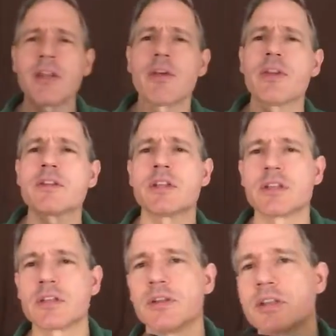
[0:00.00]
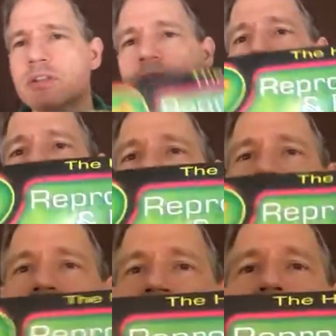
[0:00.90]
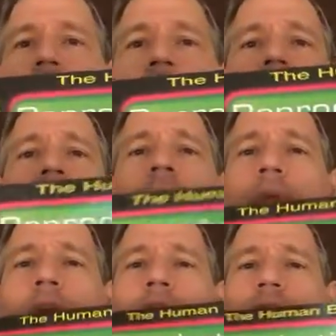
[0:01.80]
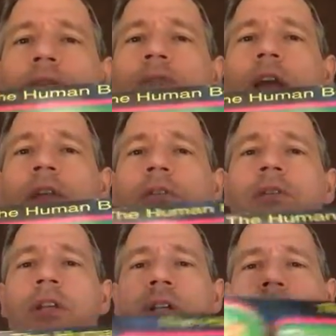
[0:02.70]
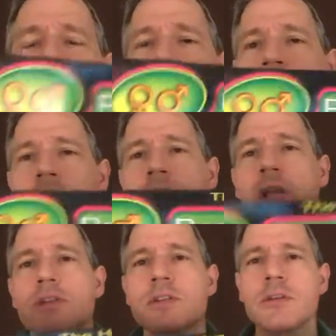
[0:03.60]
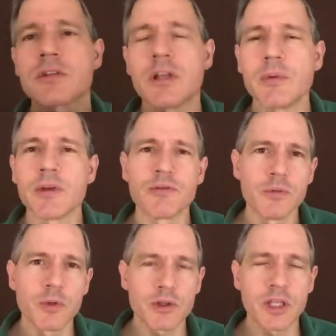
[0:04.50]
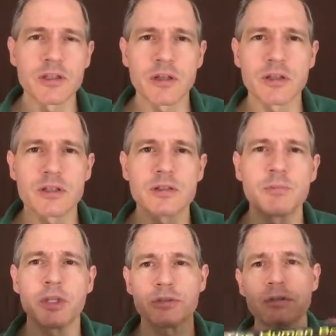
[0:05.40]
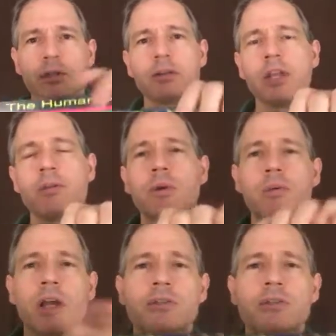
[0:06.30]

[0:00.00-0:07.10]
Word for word: Now this is this chart is the reproductive, endocrine, and exocrine. So there's going to be a few more things on this picture that, than what we're